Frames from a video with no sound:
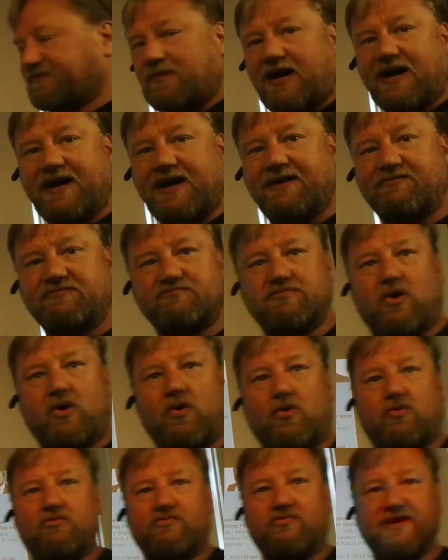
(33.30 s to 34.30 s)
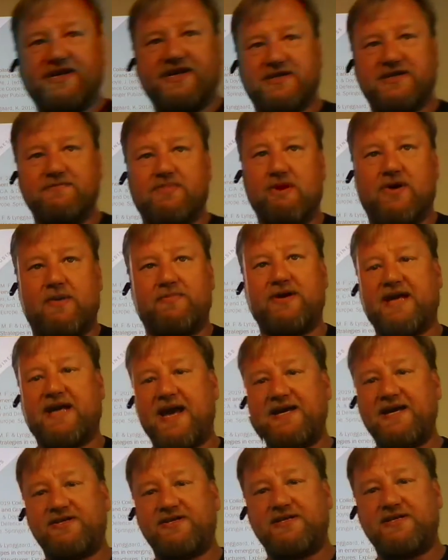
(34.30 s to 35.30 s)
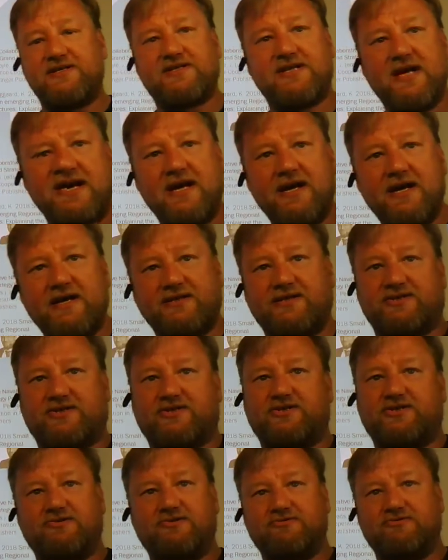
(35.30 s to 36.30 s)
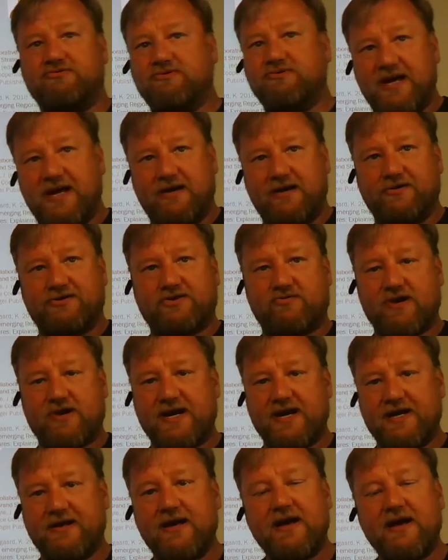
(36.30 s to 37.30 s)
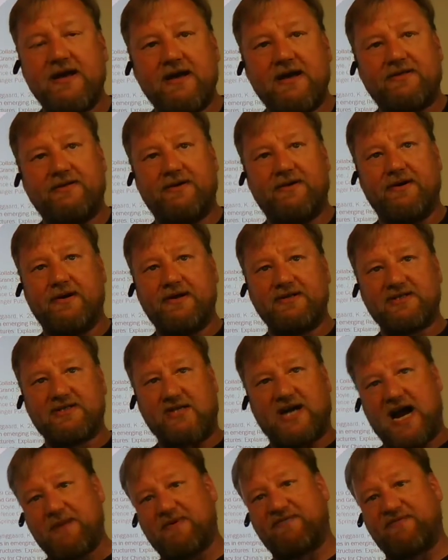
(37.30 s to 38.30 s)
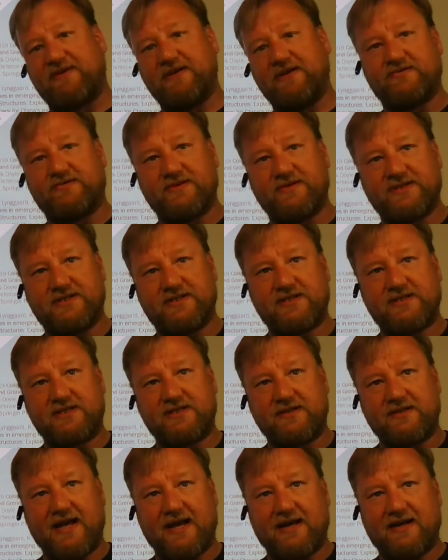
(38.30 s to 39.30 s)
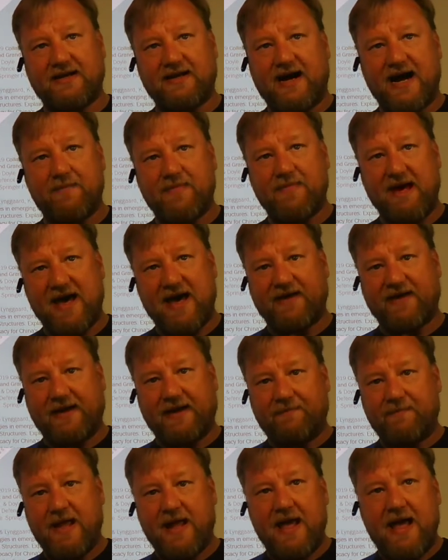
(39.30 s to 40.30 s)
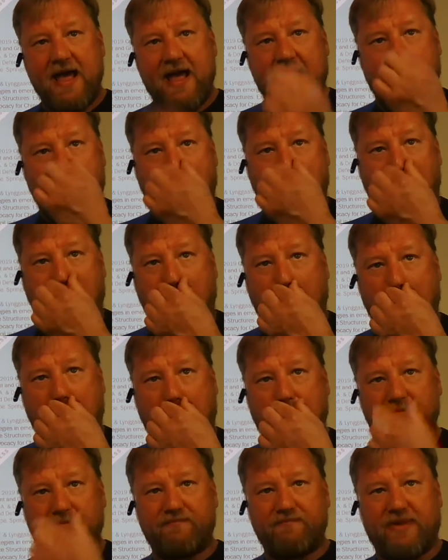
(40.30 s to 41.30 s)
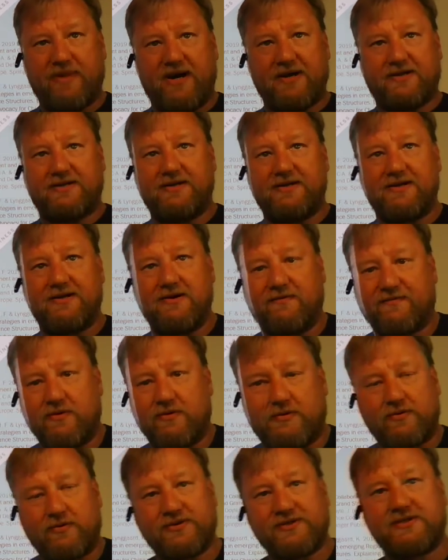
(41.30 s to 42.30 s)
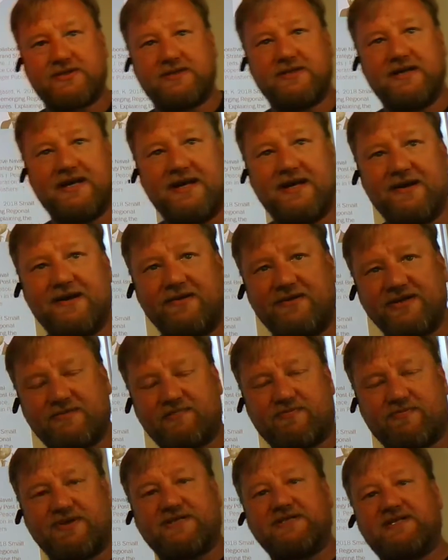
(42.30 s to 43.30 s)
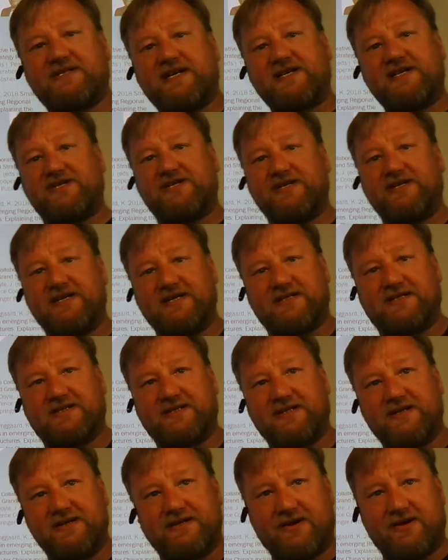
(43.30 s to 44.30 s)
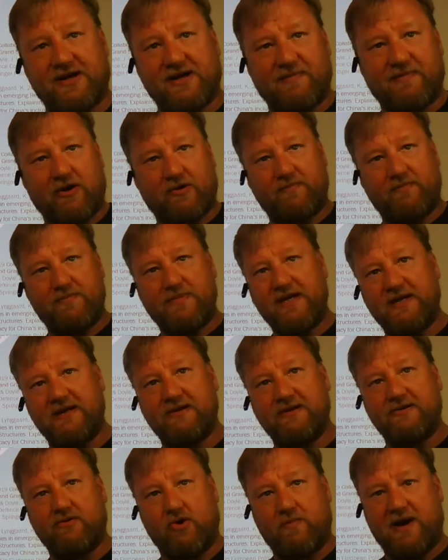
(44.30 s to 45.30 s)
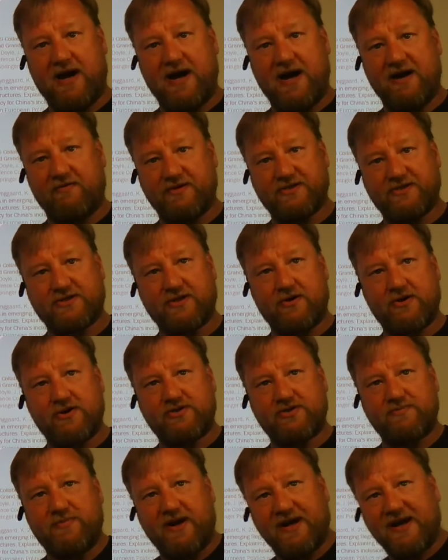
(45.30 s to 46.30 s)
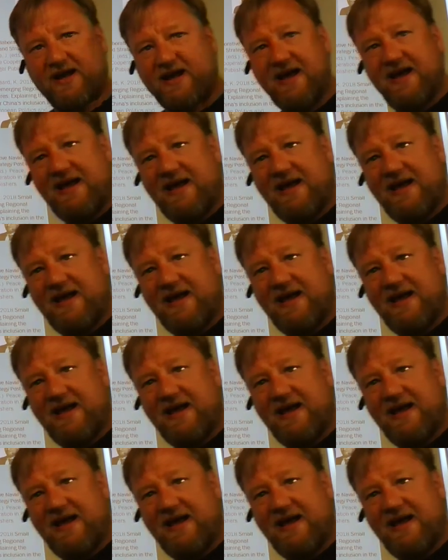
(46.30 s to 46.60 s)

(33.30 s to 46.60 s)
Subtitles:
my more recent publications just to illustrate the type of interests that I'm having. But of course, this presentation is not about me nor my research, but